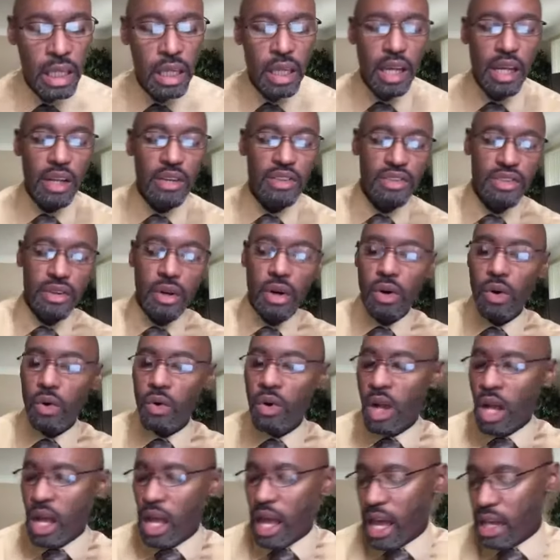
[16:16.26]
And
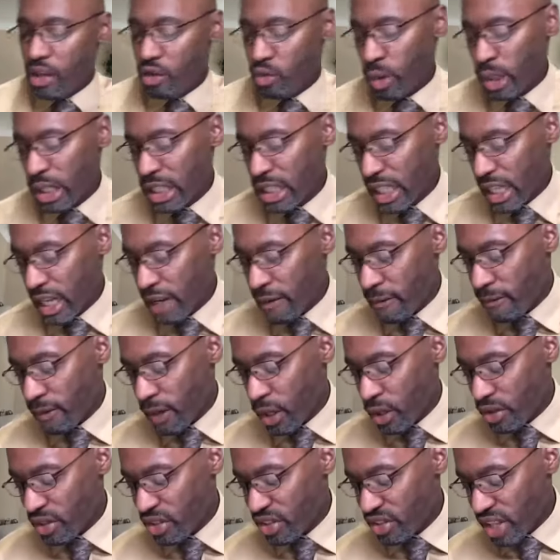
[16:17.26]
so as we look at
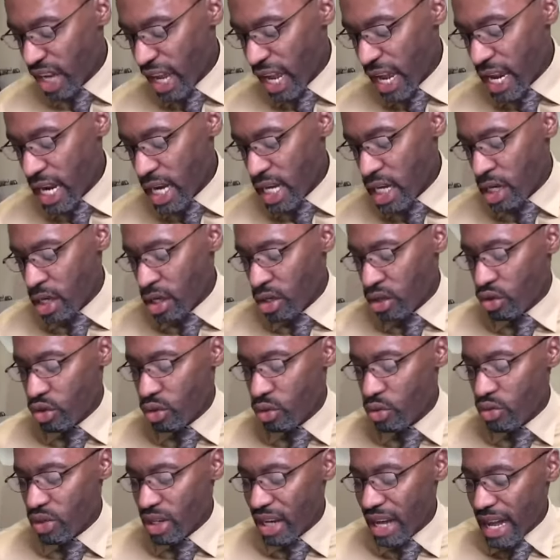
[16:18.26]
verses 8
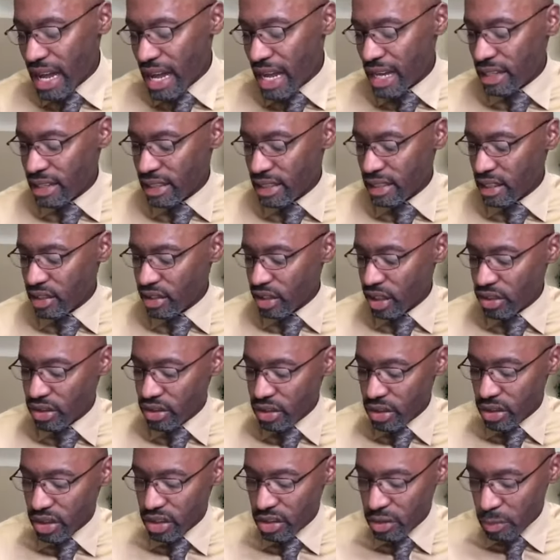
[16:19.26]
through 9, it says,
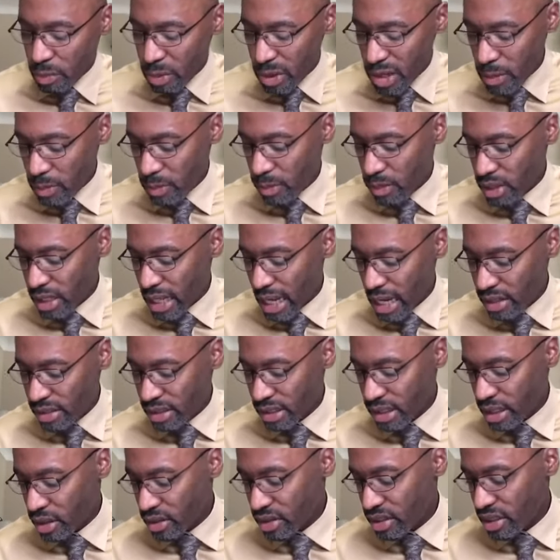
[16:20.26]
Unto this people thou
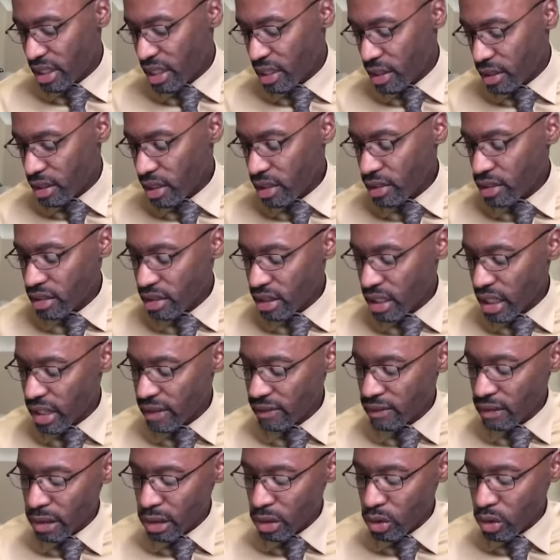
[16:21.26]
shalt say, Thus
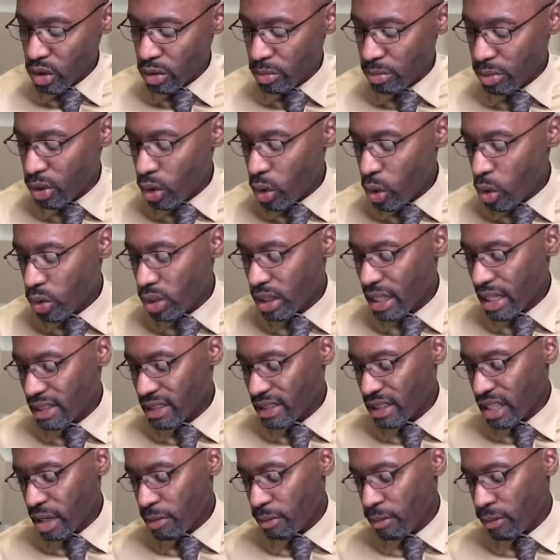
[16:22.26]
saith the Lord, Behold, I
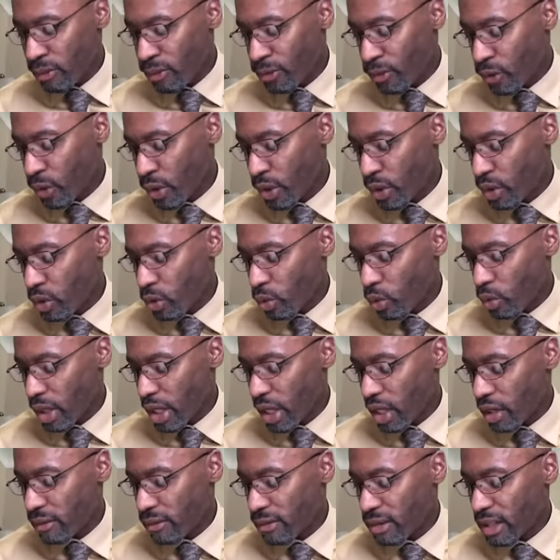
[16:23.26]
set before you the way
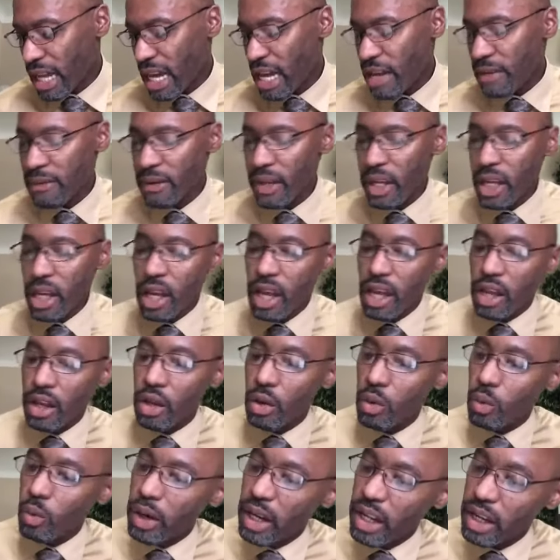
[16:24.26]
of life and the
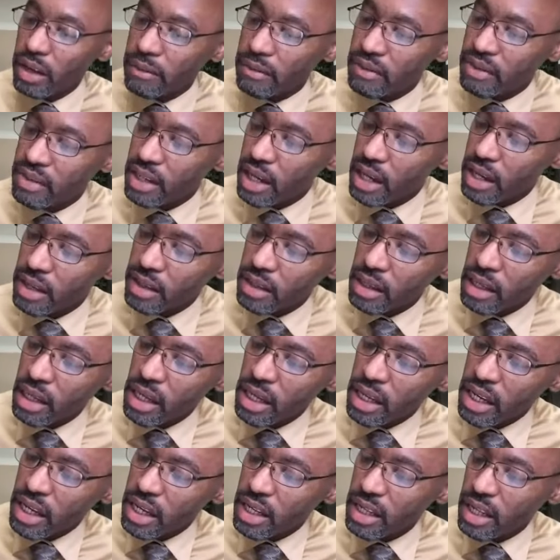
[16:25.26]
way of death.
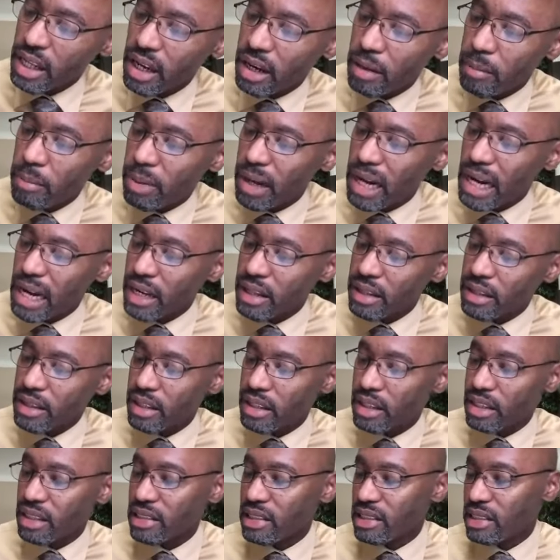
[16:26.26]
He that abideth
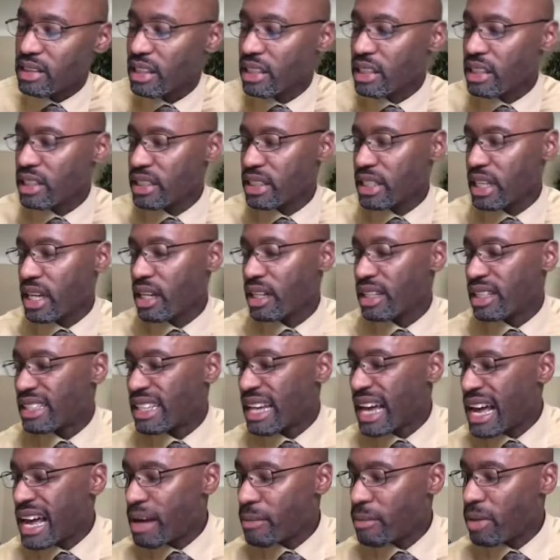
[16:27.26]
in the city shall
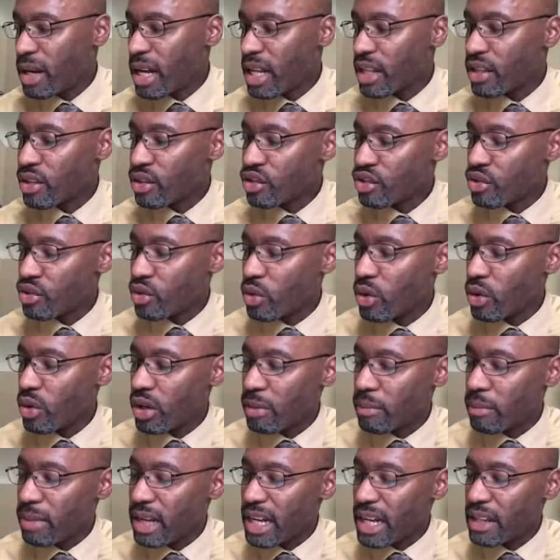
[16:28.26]
die by the sword
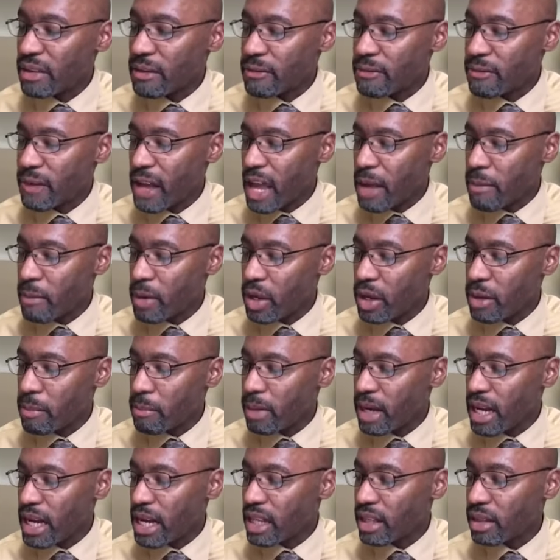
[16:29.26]
and by the famine and
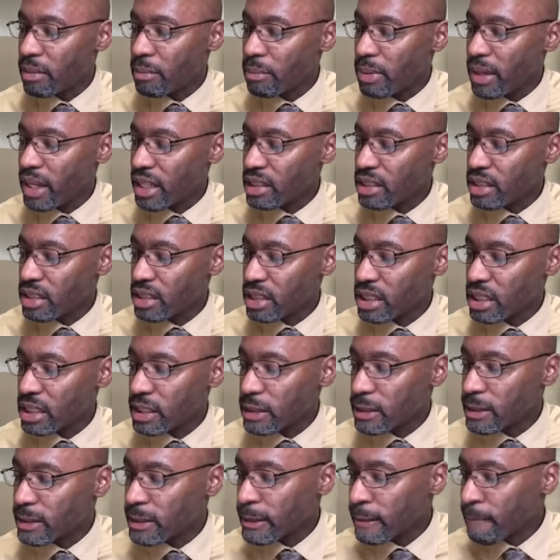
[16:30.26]
by the
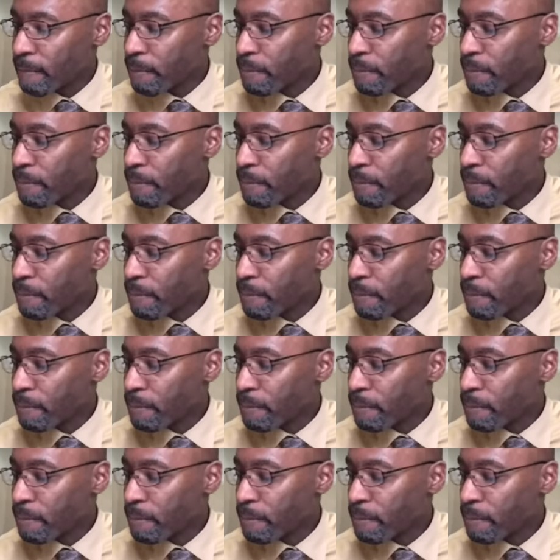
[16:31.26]
pestilence.